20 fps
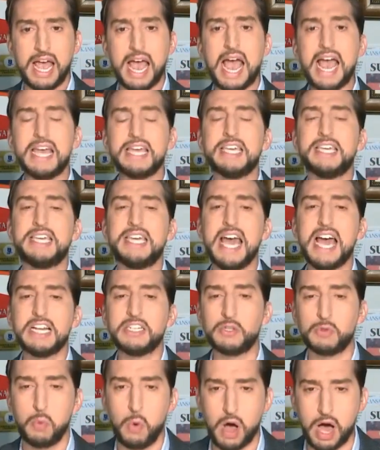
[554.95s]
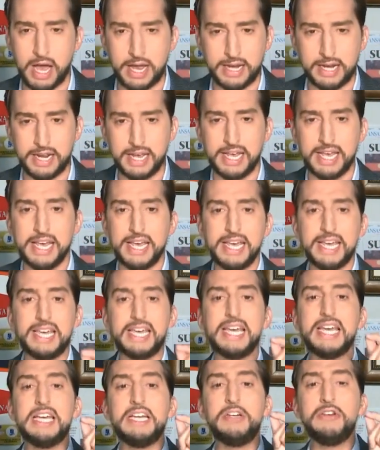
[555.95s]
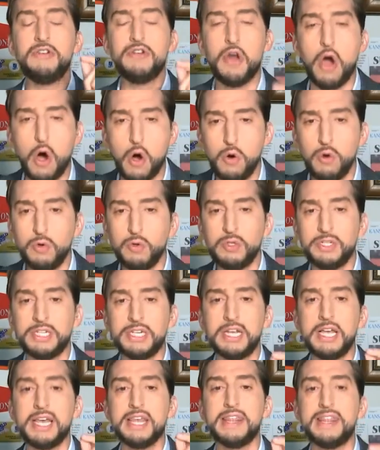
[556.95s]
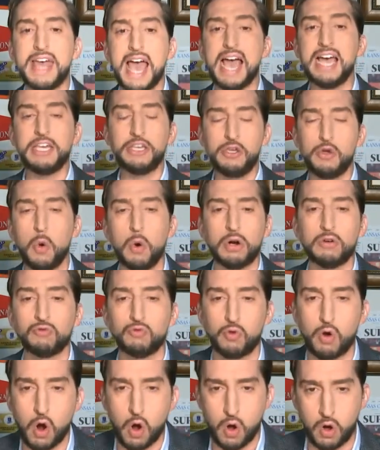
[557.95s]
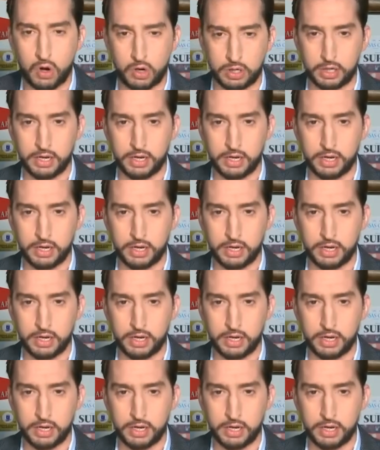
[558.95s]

And guess what? He knows that you're wrong.